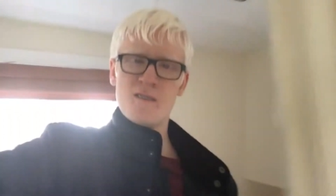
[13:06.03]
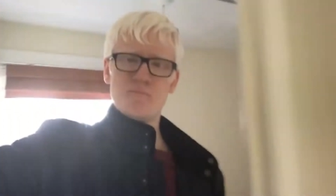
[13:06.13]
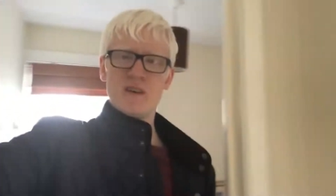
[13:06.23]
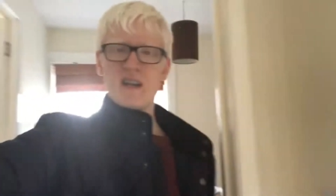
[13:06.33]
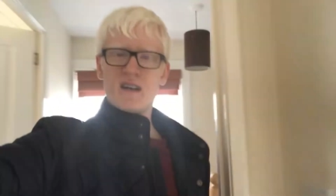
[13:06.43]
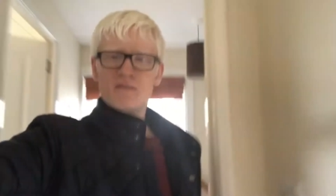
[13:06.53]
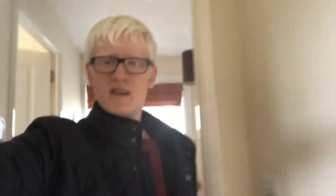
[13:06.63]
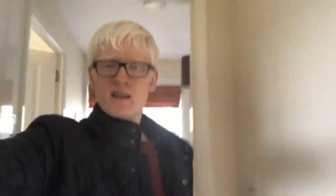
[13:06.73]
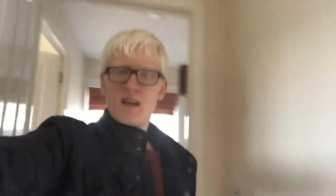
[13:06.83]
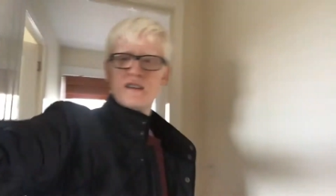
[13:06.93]
But anyway,
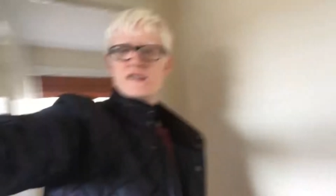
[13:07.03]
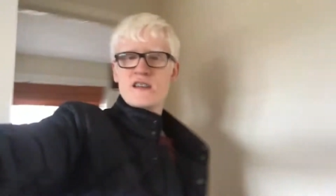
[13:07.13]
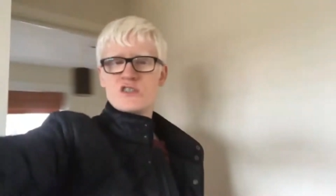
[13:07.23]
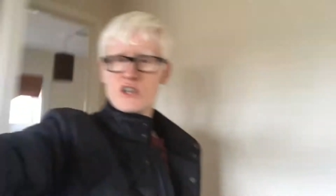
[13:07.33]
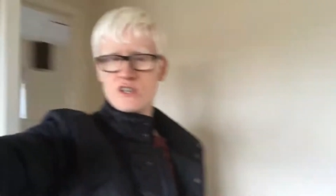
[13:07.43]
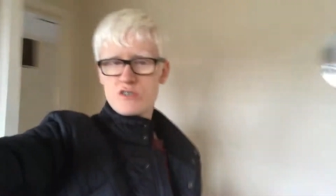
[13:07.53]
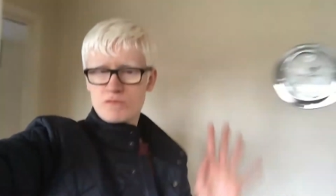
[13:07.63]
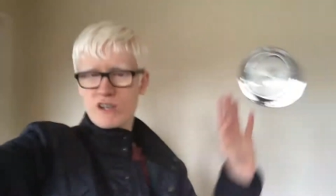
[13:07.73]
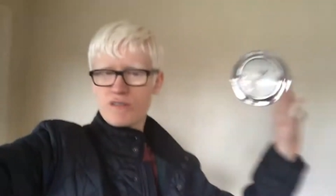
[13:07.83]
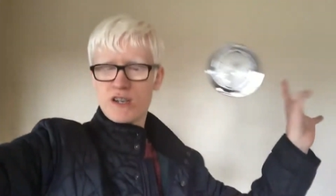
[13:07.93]
I need to get changed and
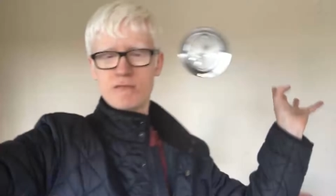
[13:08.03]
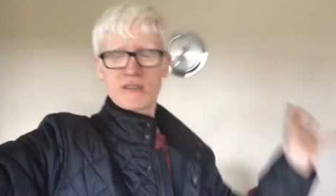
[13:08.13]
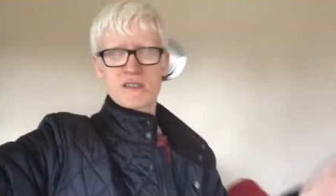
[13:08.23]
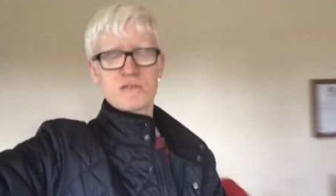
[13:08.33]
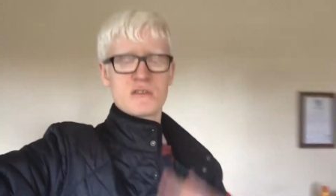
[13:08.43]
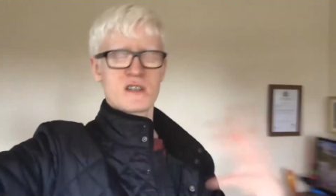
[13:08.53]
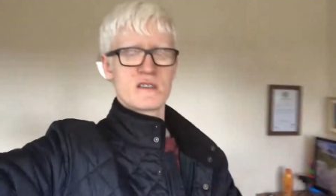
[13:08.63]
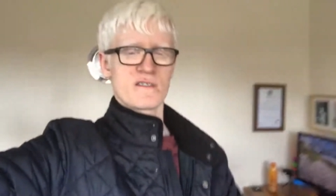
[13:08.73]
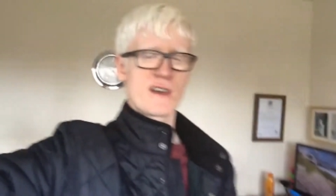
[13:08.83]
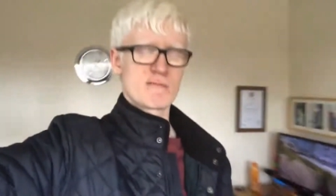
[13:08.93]
we get ready because we're going down
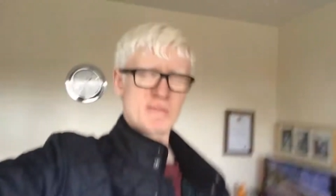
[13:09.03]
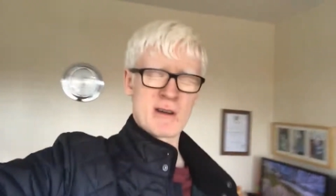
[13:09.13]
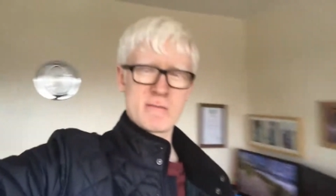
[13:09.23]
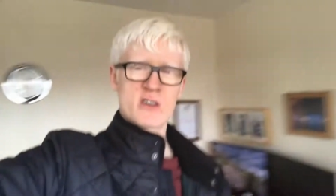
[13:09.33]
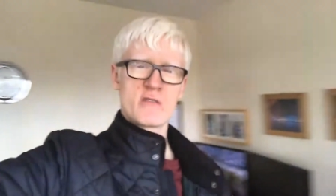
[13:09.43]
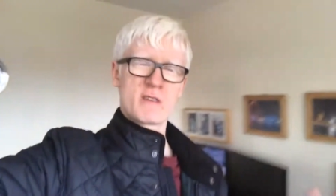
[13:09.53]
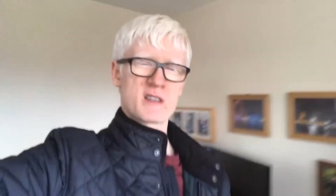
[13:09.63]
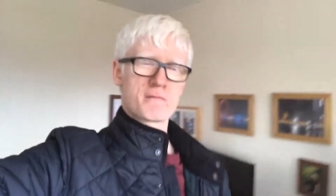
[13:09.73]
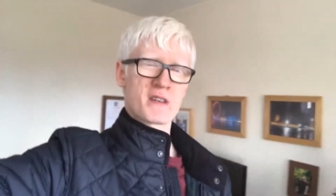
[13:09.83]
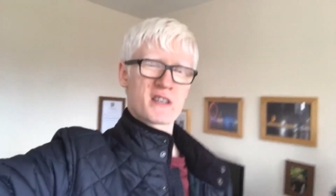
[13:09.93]
to a family barbecue because
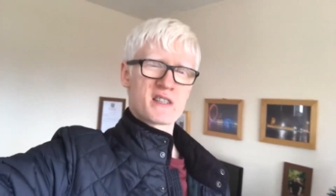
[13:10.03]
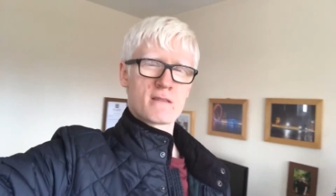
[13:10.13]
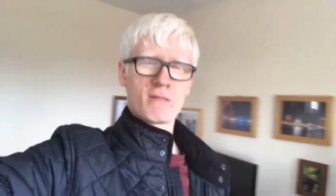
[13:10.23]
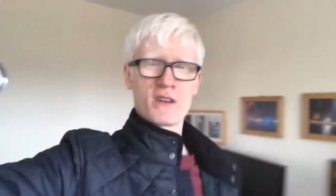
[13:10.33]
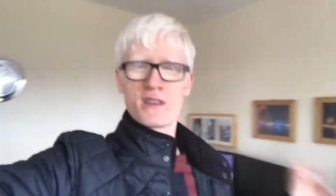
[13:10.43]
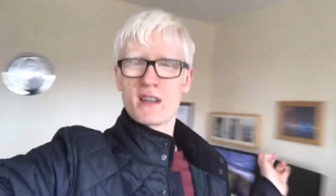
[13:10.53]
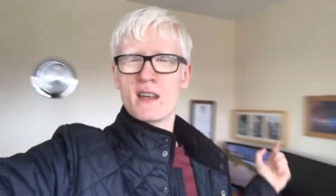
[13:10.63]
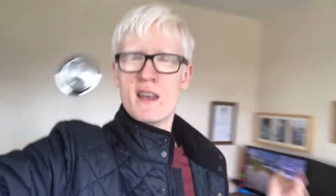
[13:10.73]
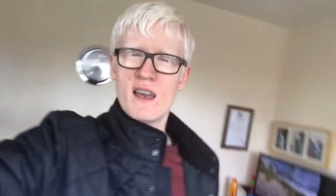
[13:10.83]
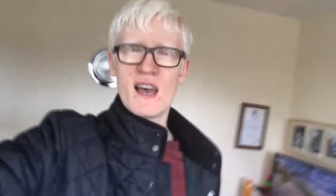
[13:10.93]
it's my cousin's birthday
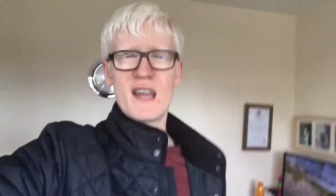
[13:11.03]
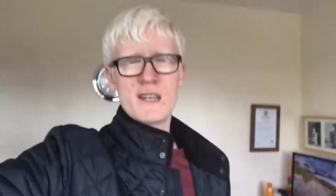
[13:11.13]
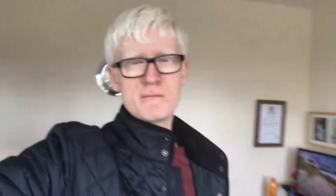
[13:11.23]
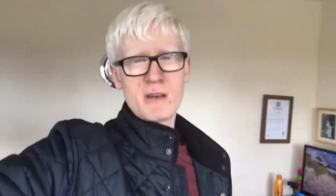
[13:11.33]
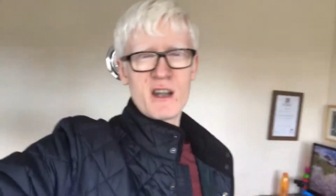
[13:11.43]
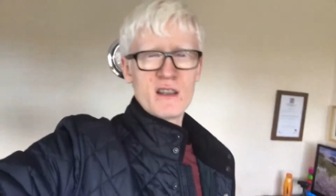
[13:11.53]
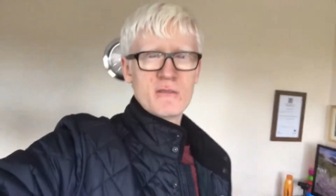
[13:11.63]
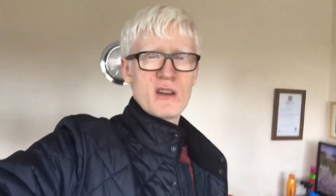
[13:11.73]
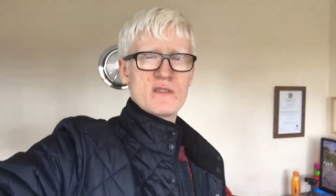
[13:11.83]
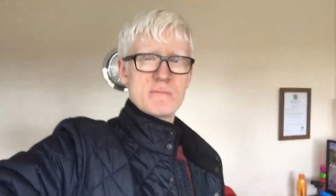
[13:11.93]
and apparently
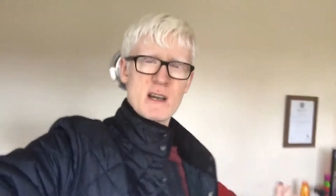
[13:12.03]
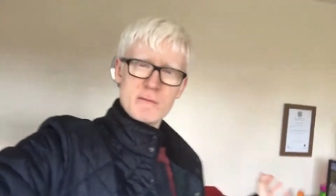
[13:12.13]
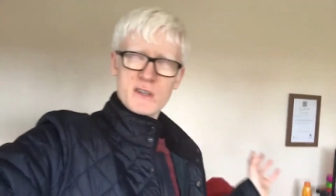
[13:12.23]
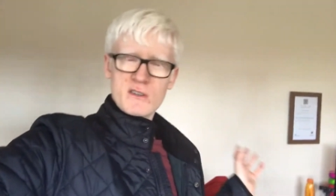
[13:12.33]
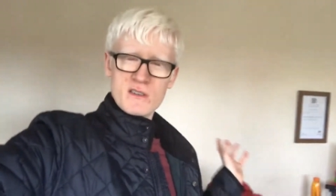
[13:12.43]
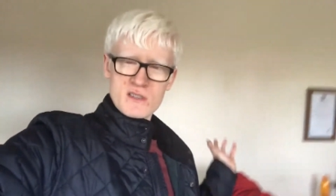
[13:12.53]
we're having a barbecue.